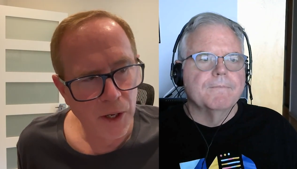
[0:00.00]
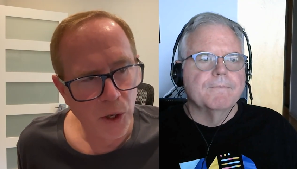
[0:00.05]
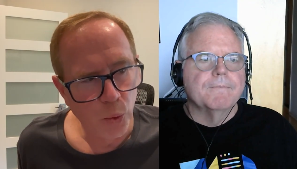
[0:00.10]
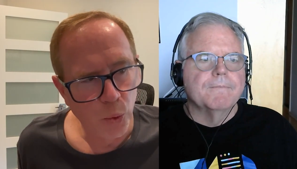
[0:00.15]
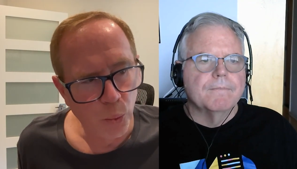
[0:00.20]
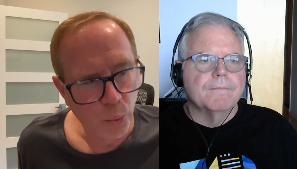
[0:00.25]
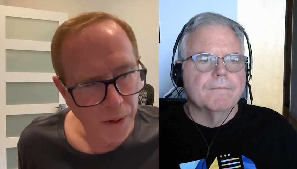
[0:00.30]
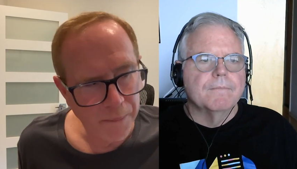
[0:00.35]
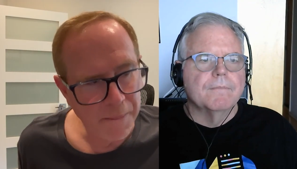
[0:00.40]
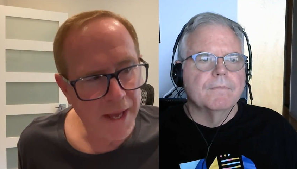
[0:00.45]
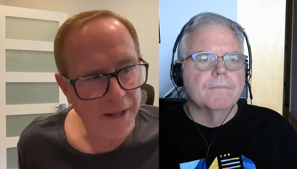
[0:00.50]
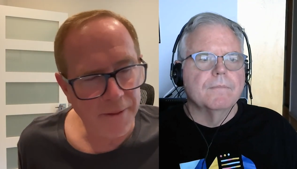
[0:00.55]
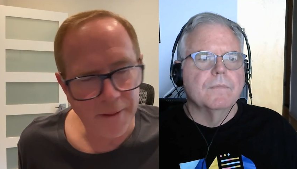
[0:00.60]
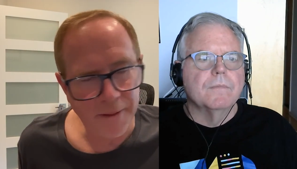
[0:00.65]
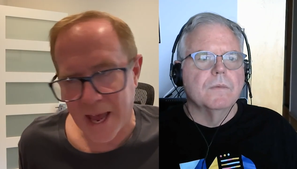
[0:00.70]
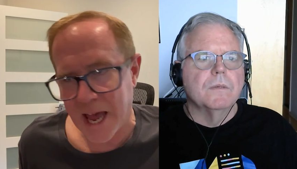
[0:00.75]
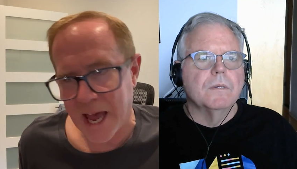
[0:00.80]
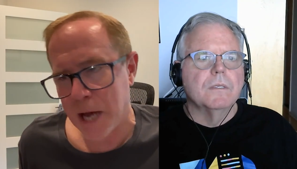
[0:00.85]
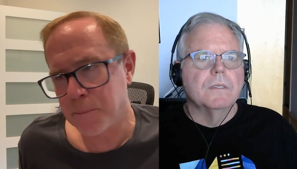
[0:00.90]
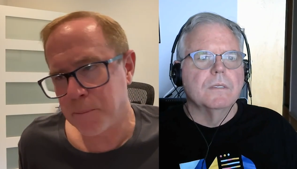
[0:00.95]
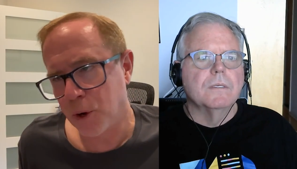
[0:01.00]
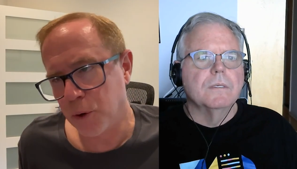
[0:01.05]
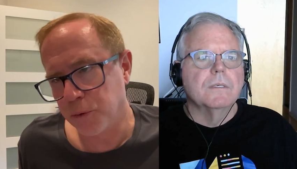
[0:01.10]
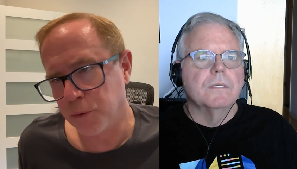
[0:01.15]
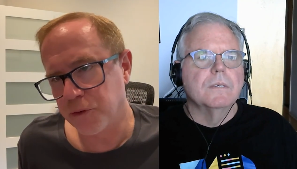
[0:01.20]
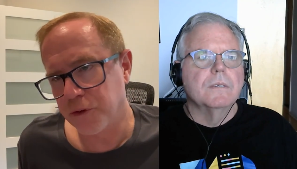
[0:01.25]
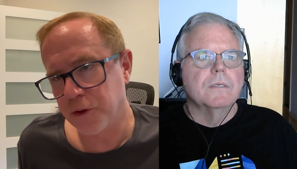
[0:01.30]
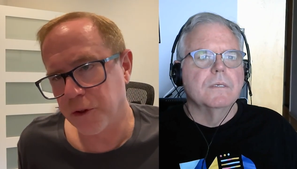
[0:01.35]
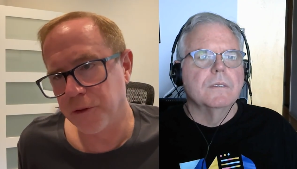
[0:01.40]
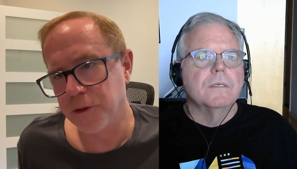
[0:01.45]
Speaker 1: we make the app
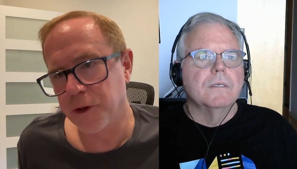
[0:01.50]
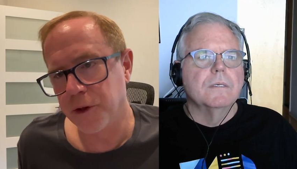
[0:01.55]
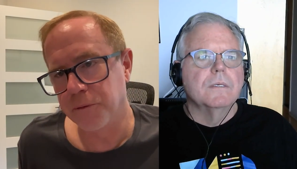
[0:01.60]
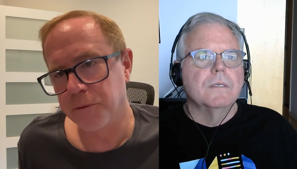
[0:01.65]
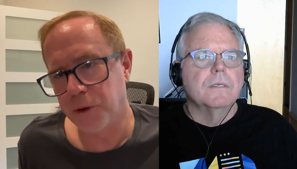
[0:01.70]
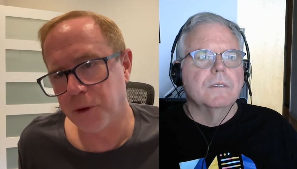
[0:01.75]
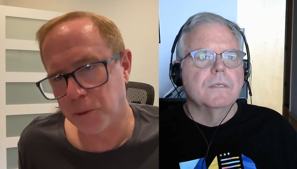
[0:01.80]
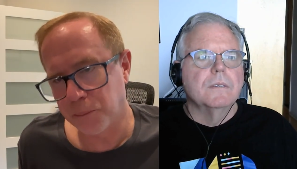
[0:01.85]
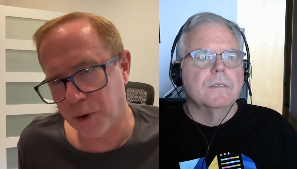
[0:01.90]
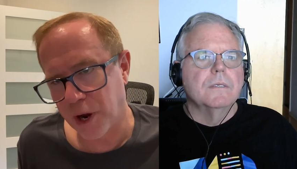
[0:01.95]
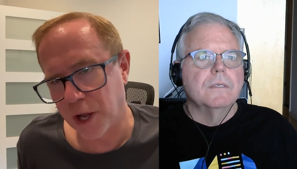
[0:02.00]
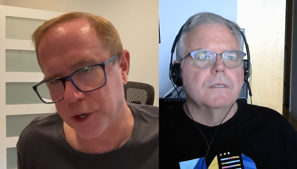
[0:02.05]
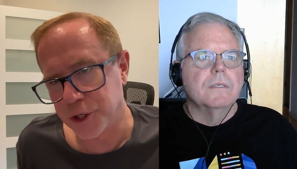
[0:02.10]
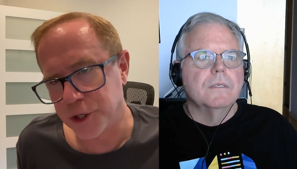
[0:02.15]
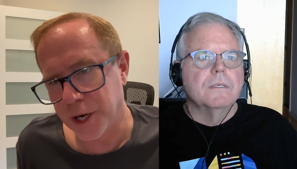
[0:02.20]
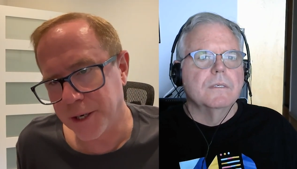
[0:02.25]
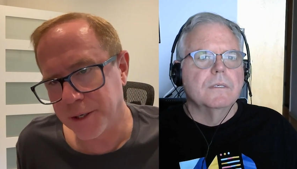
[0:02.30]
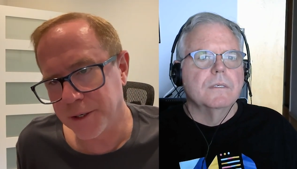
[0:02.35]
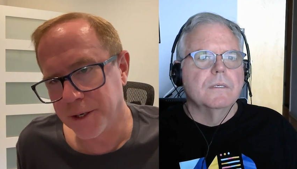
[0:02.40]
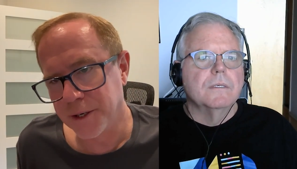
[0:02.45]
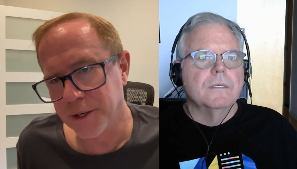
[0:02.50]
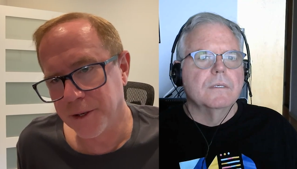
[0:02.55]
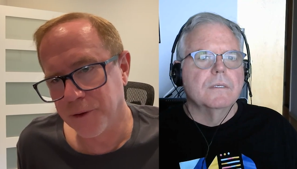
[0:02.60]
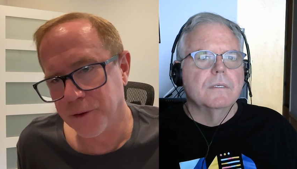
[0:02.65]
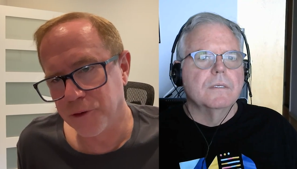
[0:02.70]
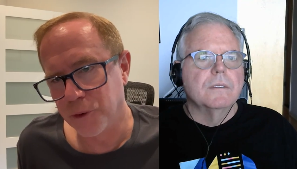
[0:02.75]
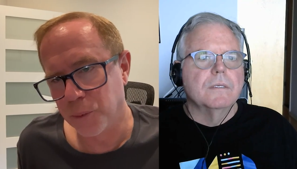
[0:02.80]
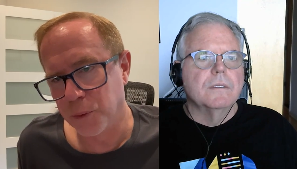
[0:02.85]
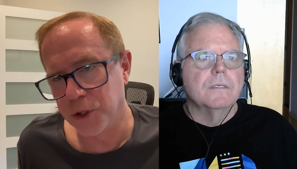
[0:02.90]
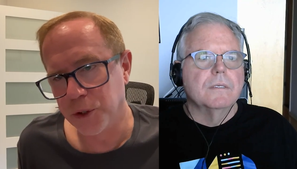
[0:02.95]
host the default project.
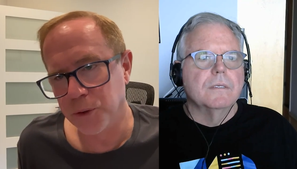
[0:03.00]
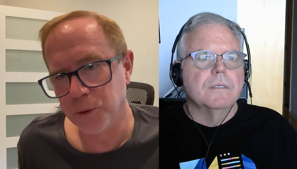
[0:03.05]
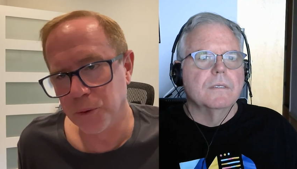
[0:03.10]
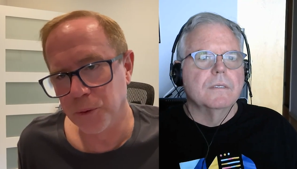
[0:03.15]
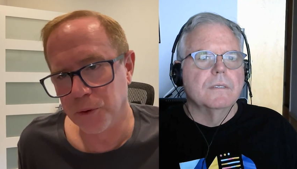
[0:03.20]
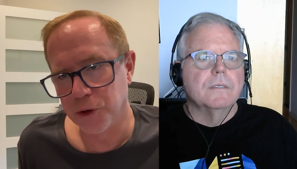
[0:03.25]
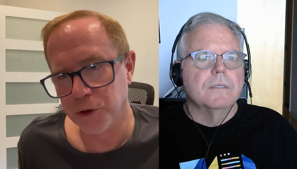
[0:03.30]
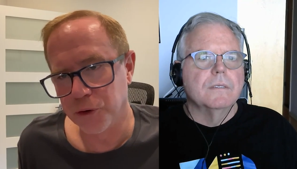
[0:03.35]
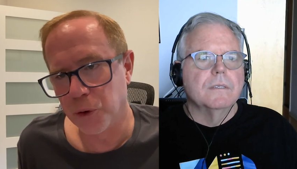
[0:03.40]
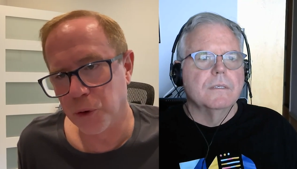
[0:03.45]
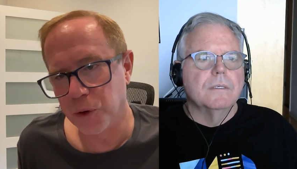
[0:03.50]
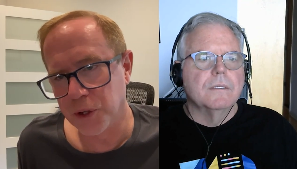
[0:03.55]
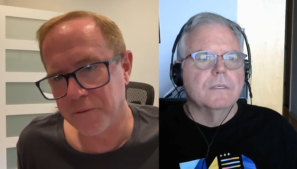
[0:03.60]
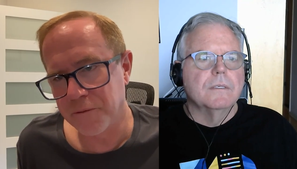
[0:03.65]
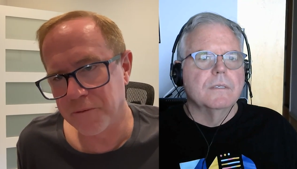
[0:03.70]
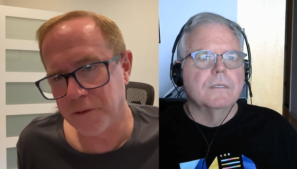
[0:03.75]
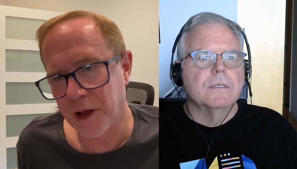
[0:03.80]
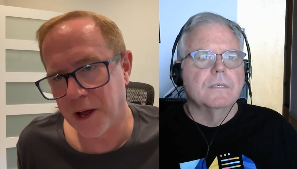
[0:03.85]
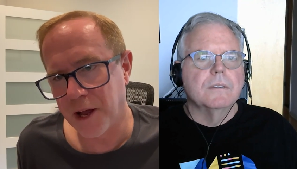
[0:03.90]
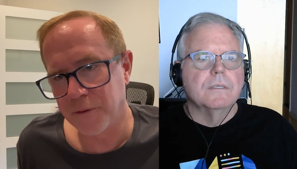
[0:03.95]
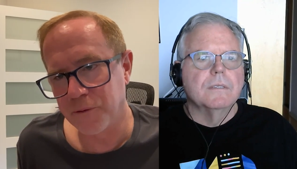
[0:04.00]
So when you control F5